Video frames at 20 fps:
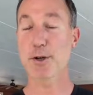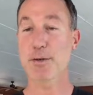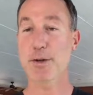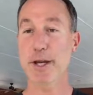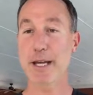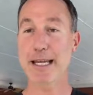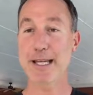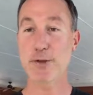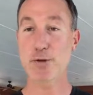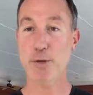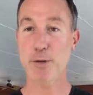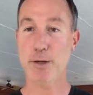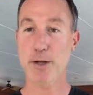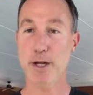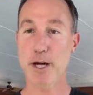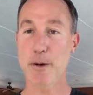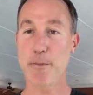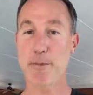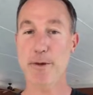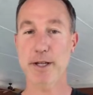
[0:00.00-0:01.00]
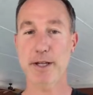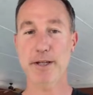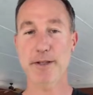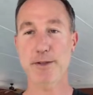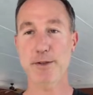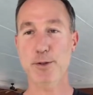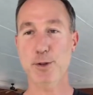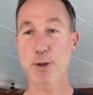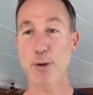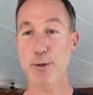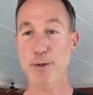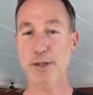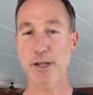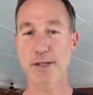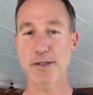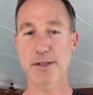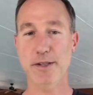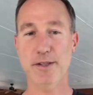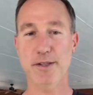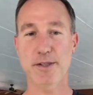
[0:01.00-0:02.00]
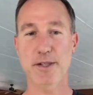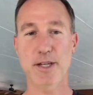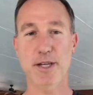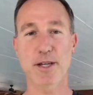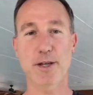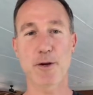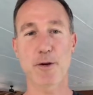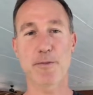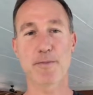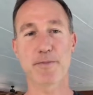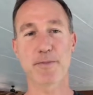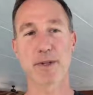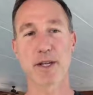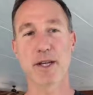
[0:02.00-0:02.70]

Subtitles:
in the history of the company, so says the CEO.